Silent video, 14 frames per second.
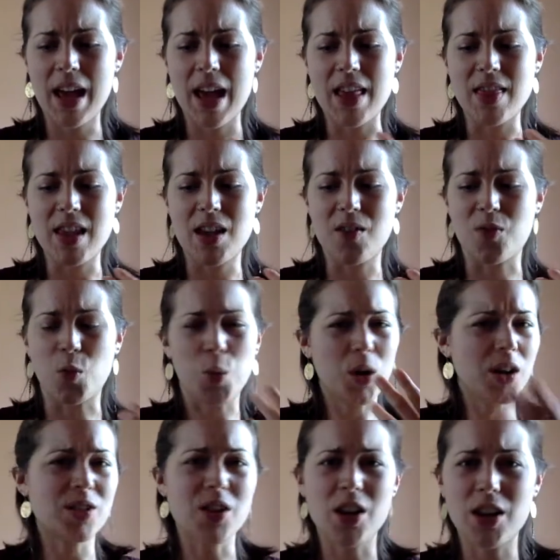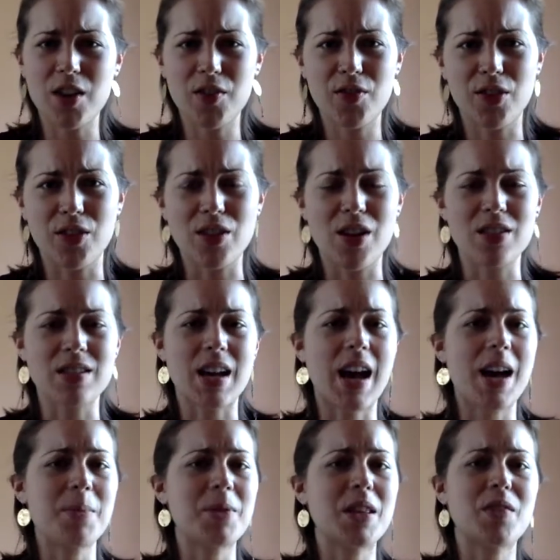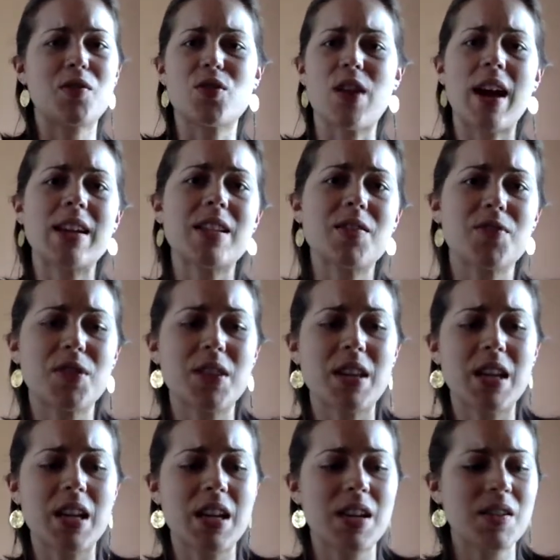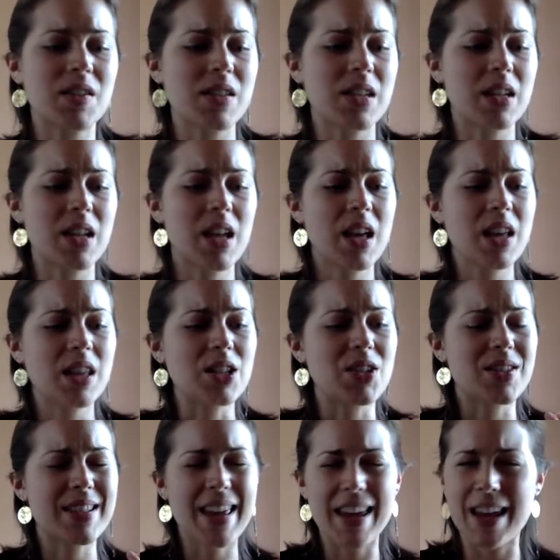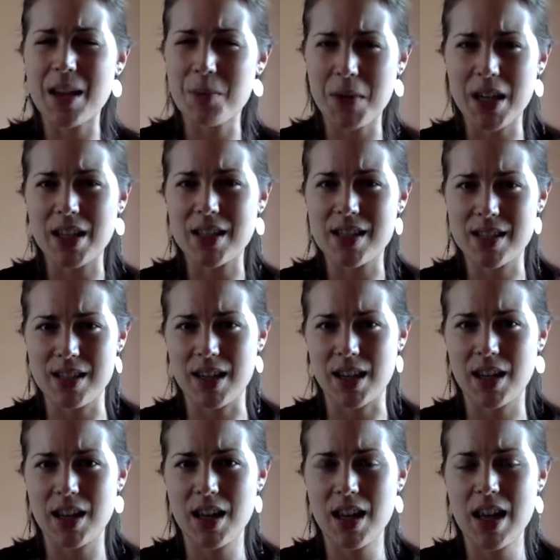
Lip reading: and they have worked on it for a long time and they've tried different things and they just can't make it stick.